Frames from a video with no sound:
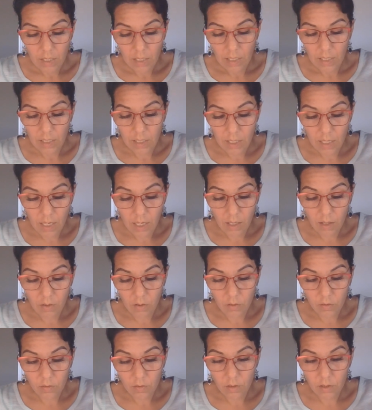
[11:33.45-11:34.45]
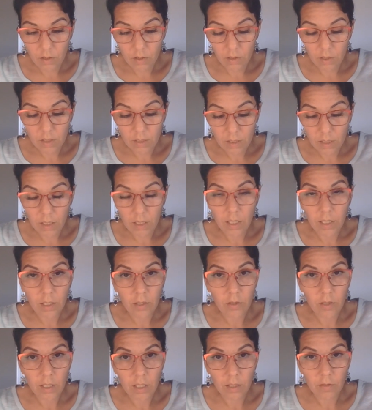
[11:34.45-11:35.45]
And now there is
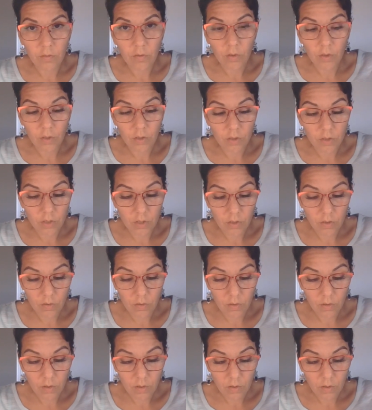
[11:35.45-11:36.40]
clarity for you two,